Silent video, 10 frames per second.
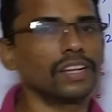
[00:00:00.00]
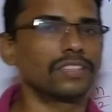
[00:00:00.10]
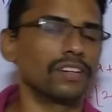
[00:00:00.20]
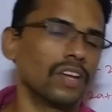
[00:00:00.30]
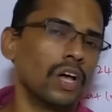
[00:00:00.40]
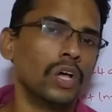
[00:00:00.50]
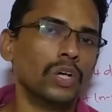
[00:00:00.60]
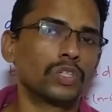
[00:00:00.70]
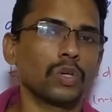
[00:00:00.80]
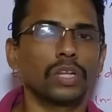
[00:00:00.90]
That's it.
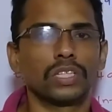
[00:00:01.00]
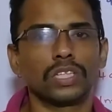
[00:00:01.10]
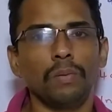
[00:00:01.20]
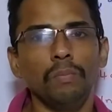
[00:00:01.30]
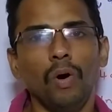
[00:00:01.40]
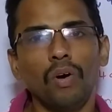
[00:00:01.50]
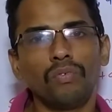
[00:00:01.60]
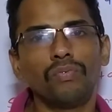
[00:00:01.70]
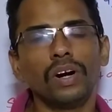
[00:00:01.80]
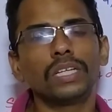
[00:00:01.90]
So the sum
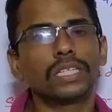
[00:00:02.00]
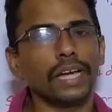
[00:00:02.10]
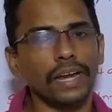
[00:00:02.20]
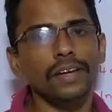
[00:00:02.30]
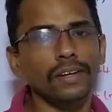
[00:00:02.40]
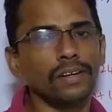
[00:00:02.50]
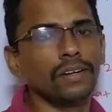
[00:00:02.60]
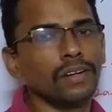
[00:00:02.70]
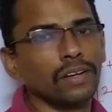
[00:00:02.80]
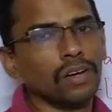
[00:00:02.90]
of first n
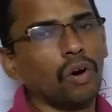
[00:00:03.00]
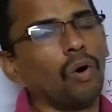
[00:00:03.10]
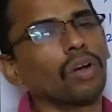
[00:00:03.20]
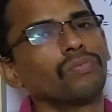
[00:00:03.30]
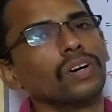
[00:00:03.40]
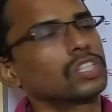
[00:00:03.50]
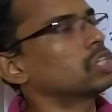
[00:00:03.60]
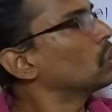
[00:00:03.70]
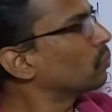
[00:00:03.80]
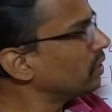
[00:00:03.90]
or
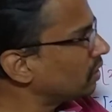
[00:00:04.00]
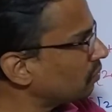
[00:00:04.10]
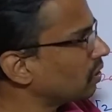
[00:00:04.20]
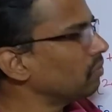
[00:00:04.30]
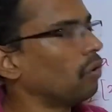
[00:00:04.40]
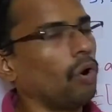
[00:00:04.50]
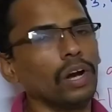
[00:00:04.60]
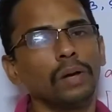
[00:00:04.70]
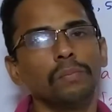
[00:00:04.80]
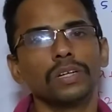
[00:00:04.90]
first 25
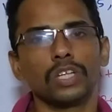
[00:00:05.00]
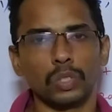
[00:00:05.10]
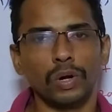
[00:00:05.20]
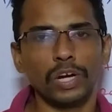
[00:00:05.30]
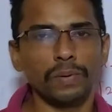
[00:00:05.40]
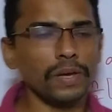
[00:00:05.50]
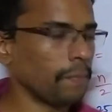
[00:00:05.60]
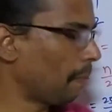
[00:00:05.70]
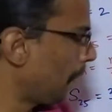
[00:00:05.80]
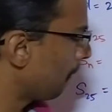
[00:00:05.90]
odd numbers is going to
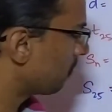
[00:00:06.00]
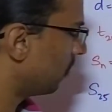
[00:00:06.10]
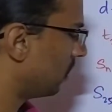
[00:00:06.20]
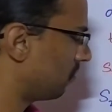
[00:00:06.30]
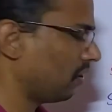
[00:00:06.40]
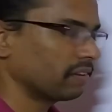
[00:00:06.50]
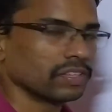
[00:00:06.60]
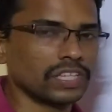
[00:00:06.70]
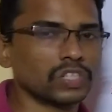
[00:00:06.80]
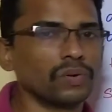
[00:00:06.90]
be
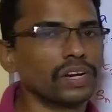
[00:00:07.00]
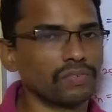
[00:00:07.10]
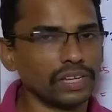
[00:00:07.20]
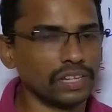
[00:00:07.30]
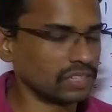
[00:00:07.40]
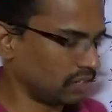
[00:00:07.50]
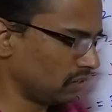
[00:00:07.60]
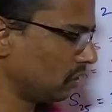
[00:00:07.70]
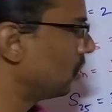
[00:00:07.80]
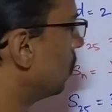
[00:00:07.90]
25. 625. That's it.